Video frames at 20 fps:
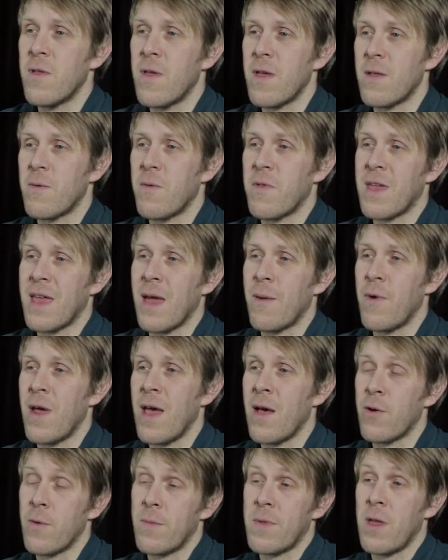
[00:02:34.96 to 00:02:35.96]
do this with the camera
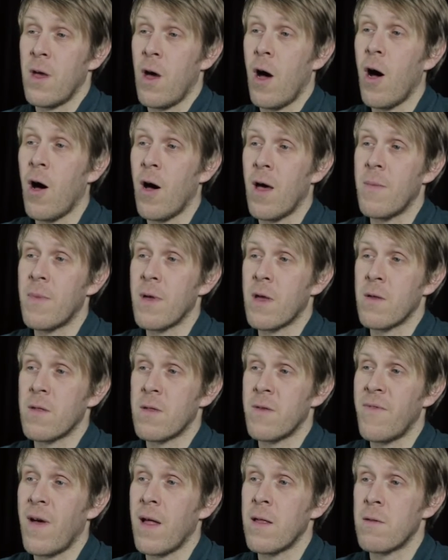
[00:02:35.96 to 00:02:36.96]
held up to your eye
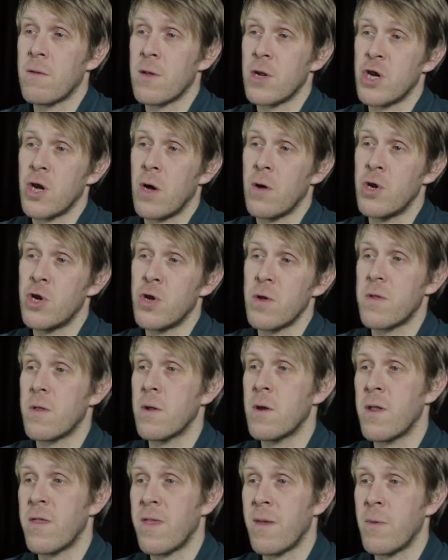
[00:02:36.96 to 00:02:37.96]
because the values are shown just
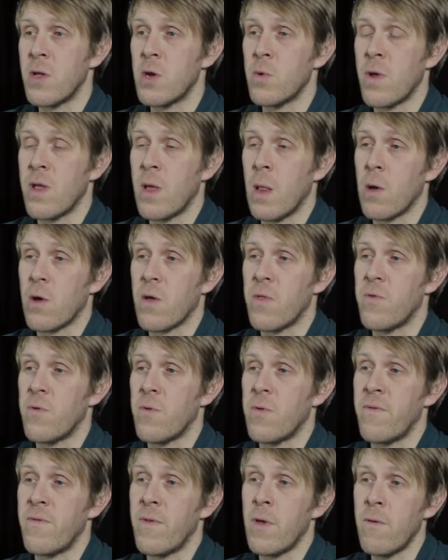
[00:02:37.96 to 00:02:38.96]
under the image when you're looking
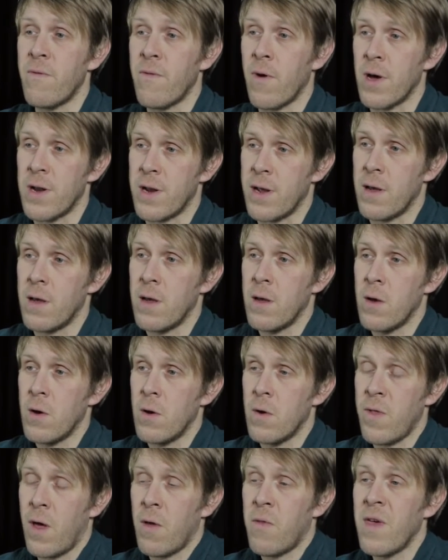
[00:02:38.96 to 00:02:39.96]
through the viewfinder.
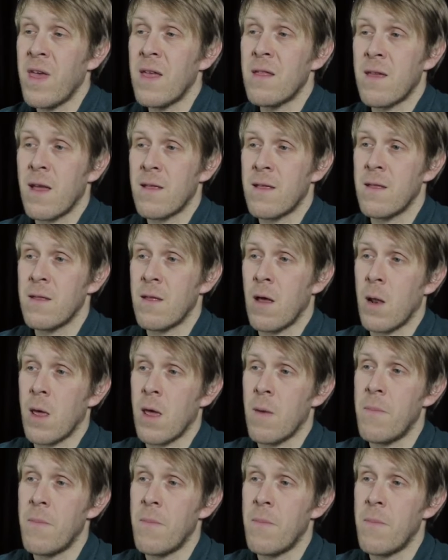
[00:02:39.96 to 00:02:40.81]
Although these settings only